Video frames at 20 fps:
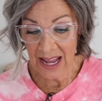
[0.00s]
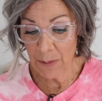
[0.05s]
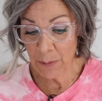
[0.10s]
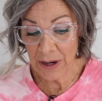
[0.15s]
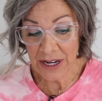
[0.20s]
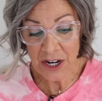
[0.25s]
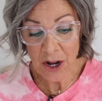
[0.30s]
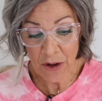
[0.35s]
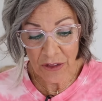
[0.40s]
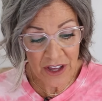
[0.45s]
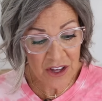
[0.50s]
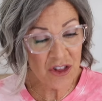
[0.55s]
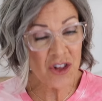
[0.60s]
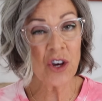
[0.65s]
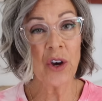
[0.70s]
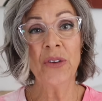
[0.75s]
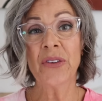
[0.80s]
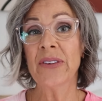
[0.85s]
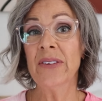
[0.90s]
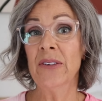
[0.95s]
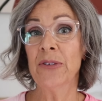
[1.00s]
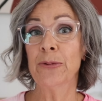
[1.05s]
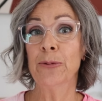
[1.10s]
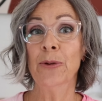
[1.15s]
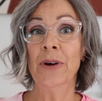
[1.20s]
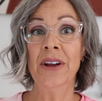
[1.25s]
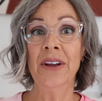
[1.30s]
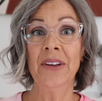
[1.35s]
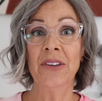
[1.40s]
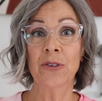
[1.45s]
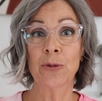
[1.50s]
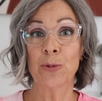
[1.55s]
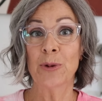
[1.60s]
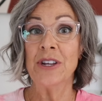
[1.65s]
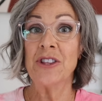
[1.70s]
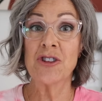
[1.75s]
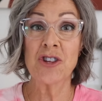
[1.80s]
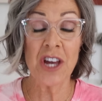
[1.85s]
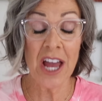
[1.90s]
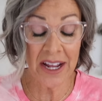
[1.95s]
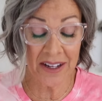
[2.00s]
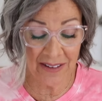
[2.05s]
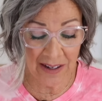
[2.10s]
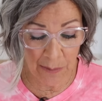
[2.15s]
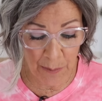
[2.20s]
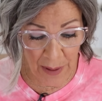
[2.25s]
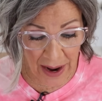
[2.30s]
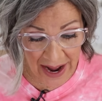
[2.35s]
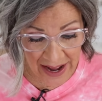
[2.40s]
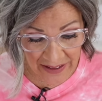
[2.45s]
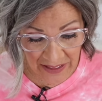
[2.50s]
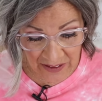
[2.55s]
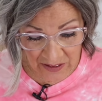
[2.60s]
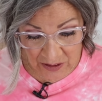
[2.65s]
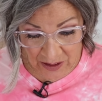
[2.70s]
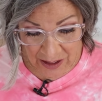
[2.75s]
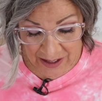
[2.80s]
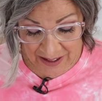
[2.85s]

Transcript: And we know that Joseph was rejected by